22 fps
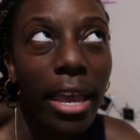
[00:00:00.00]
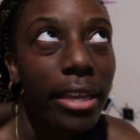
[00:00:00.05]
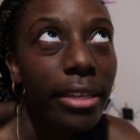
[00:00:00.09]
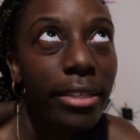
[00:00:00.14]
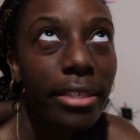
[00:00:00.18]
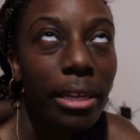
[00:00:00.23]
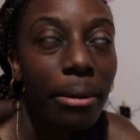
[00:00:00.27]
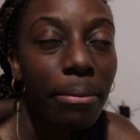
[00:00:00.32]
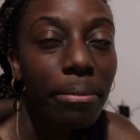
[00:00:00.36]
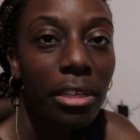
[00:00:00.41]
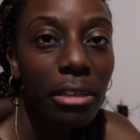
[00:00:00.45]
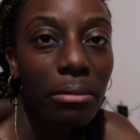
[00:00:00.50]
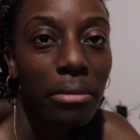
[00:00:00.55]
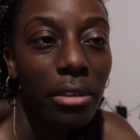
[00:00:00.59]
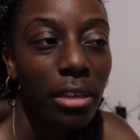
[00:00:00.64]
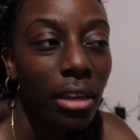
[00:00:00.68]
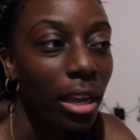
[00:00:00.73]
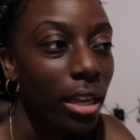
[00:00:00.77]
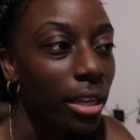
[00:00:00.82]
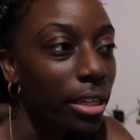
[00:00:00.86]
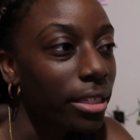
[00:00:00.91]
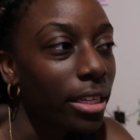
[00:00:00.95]
Something,
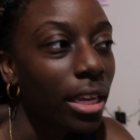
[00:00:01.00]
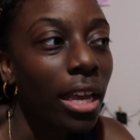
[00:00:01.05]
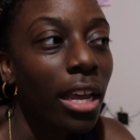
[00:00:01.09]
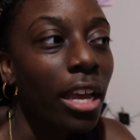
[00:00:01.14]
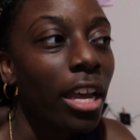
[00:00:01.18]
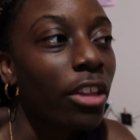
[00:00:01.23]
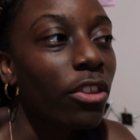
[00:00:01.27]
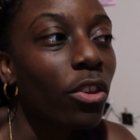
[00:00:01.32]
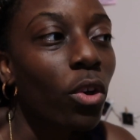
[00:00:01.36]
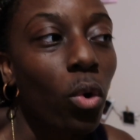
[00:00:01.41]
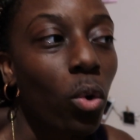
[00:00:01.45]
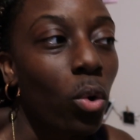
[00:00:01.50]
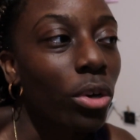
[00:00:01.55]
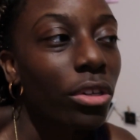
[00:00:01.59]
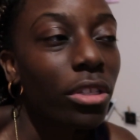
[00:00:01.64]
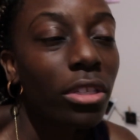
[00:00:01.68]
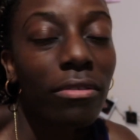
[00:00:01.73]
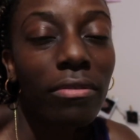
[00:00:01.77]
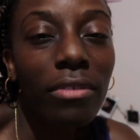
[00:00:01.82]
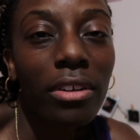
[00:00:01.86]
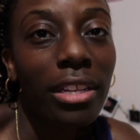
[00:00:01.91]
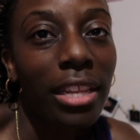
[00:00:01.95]
because the course
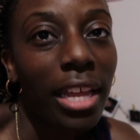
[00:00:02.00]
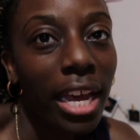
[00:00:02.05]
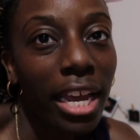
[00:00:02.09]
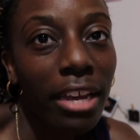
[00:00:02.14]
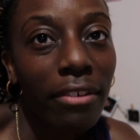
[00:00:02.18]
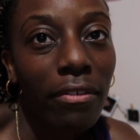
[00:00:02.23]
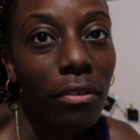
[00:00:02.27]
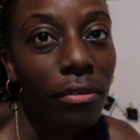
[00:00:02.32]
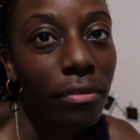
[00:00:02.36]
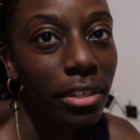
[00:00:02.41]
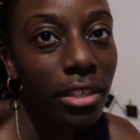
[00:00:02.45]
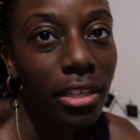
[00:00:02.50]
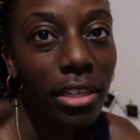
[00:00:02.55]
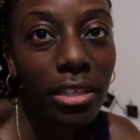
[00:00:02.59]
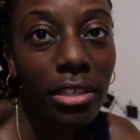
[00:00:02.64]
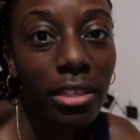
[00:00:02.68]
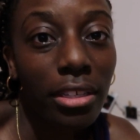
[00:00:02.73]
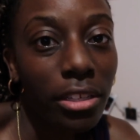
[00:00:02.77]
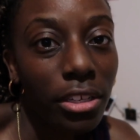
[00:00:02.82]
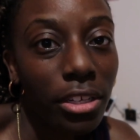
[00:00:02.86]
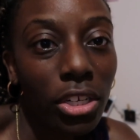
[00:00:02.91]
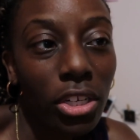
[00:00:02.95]
of their life over the
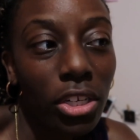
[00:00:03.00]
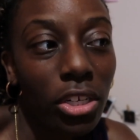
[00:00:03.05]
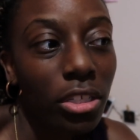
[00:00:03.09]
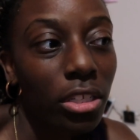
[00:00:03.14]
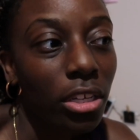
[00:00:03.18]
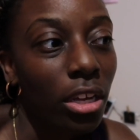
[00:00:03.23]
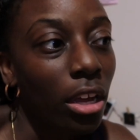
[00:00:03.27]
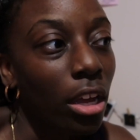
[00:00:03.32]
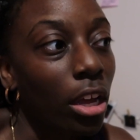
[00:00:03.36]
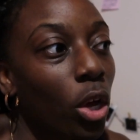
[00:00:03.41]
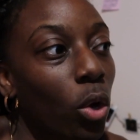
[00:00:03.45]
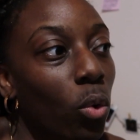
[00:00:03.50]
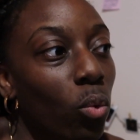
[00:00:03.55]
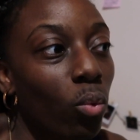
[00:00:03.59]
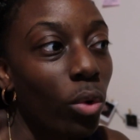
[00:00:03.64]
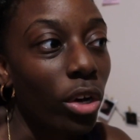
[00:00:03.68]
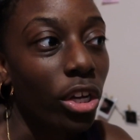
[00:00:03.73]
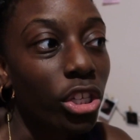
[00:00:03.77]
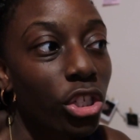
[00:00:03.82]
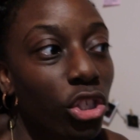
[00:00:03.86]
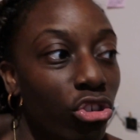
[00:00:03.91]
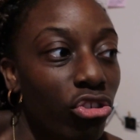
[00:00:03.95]
16 years
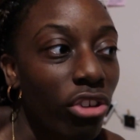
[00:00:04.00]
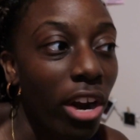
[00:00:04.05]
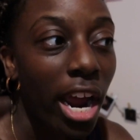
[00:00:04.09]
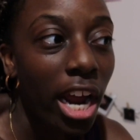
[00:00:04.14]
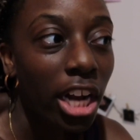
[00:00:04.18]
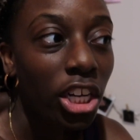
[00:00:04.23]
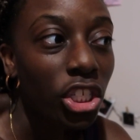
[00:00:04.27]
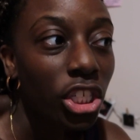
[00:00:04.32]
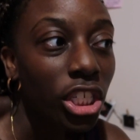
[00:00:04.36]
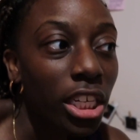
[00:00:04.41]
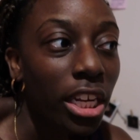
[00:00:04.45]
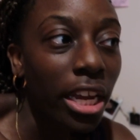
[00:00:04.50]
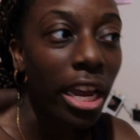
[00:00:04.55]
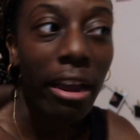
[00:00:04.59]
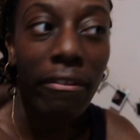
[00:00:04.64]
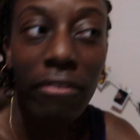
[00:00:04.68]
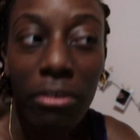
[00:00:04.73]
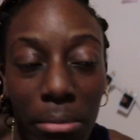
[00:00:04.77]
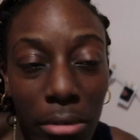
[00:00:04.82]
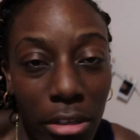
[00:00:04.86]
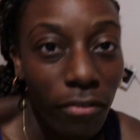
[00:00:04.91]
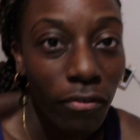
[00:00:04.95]
was tragedy
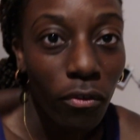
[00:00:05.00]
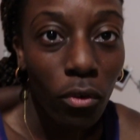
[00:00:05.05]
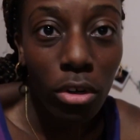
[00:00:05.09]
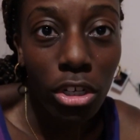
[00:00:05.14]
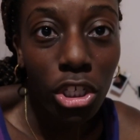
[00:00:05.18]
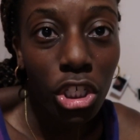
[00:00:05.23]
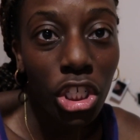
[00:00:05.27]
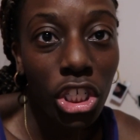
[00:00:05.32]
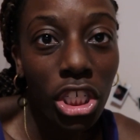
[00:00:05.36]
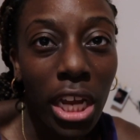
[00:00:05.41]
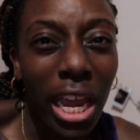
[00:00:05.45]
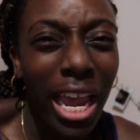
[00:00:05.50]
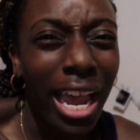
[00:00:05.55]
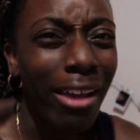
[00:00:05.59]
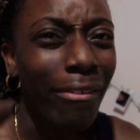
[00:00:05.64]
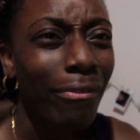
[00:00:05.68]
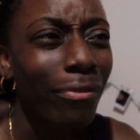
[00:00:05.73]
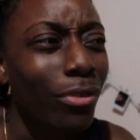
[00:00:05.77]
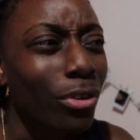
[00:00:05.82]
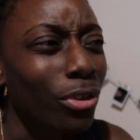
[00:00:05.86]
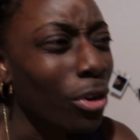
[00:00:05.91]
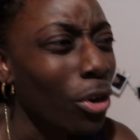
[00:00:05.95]
after misfortune
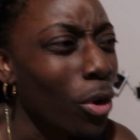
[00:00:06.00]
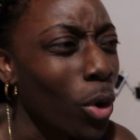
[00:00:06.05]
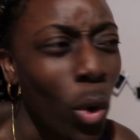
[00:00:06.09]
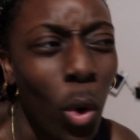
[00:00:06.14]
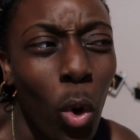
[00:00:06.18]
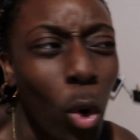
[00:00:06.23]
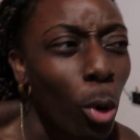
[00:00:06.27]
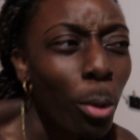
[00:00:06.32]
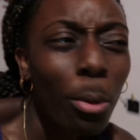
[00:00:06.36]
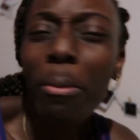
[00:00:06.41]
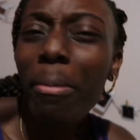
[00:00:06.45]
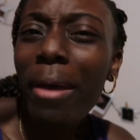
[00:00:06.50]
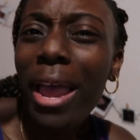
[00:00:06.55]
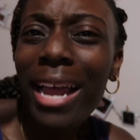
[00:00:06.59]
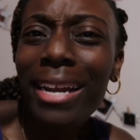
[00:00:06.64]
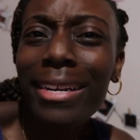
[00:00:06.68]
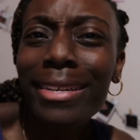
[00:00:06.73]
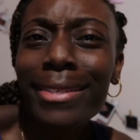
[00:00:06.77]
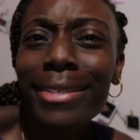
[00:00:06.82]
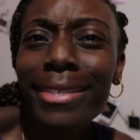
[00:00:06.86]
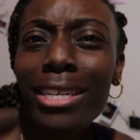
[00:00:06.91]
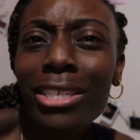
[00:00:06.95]
after horrible
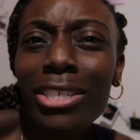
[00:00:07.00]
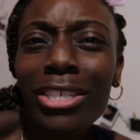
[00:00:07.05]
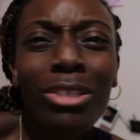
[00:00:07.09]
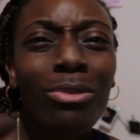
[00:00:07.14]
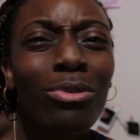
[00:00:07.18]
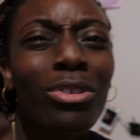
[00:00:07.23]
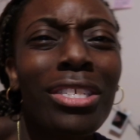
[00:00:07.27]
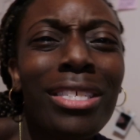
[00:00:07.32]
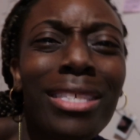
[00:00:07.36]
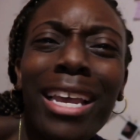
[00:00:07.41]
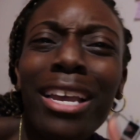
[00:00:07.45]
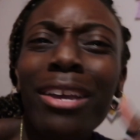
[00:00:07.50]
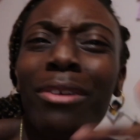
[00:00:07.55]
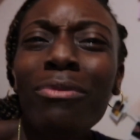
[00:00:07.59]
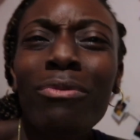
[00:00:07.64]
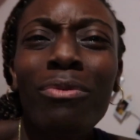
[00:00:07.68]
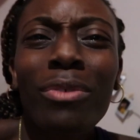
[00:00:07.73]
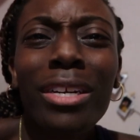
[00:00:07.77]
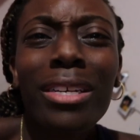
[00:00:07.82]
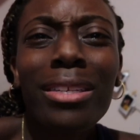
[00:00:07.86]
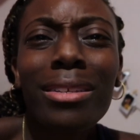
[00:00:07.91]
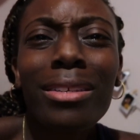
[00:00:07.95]
bad decision. It was just like
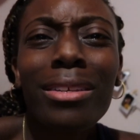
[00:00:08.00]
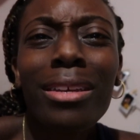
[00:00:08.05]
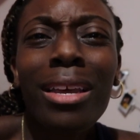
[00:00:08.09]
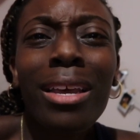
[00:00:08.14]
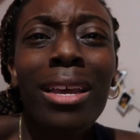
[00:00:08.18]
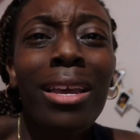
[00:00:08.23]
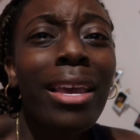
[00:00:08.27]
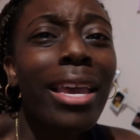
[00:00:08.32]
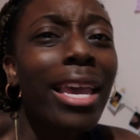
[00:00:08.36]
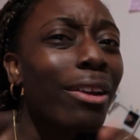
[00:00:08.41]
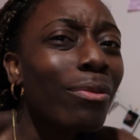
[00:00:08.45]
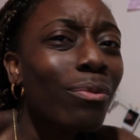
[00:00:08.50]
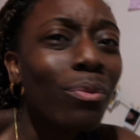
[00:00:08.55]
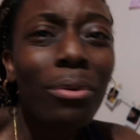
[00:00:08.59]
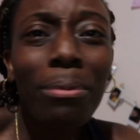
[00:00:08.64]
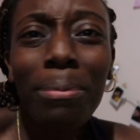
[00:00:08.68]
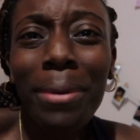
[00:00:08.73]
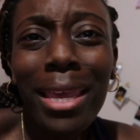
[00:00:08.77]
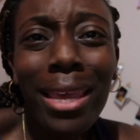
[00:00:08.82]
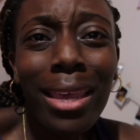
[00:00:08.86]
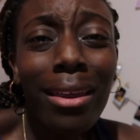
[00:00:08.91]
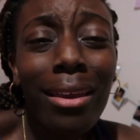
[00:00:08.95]
rinse and
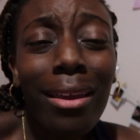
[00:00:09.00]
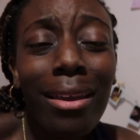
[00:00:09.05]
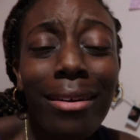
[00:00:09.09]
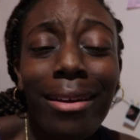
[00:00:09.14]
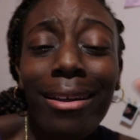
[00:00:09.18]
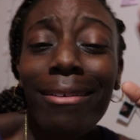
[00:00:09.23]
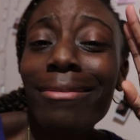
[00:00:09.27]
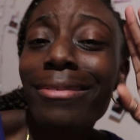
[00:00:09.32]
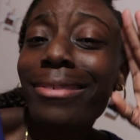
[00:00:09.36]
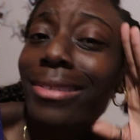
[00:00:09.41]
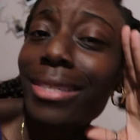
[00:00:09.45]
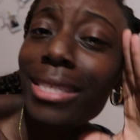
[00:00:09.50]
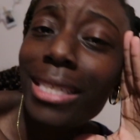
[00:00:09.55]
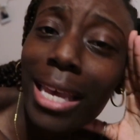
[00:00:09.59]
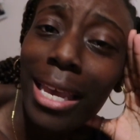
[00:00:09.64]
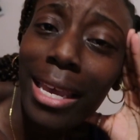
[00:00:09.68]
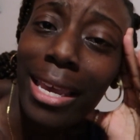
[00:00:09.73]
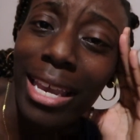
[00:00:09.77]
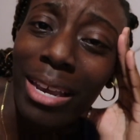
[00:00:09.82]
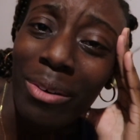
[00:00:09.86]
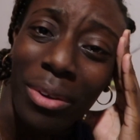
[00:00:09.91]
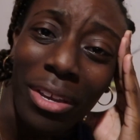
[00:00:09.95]
repeat, and I was just
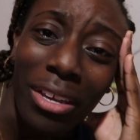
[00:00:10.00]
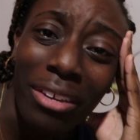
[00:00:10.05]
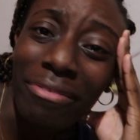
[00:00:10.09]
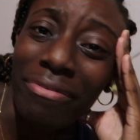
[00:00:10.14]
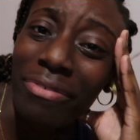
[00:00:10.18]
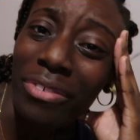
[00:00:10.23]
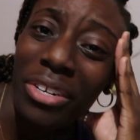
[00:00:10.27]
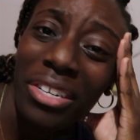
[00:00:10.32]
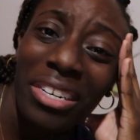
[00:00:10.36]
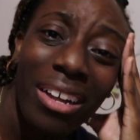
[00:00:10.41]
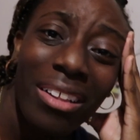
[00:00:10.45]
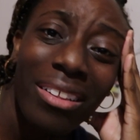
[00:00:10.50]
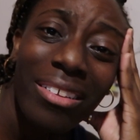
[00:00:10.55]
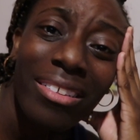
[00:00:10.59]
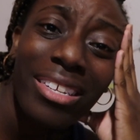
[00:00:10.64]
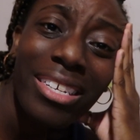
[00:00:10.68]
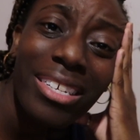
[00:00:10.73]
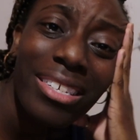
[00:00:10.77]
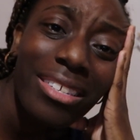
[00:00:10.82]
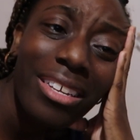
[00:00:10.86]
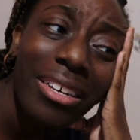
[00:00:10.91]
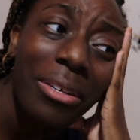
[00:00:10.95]
like, can we avoid all of
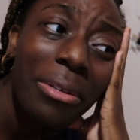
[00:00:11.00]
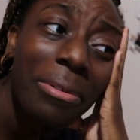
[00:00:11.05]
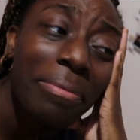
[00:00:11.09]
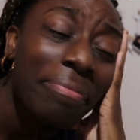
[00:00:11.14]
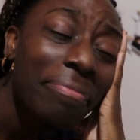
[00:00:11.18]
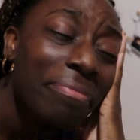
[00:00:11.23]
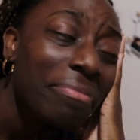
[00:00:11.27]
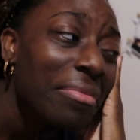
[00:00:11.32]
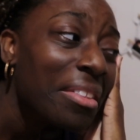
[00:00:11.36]
this though?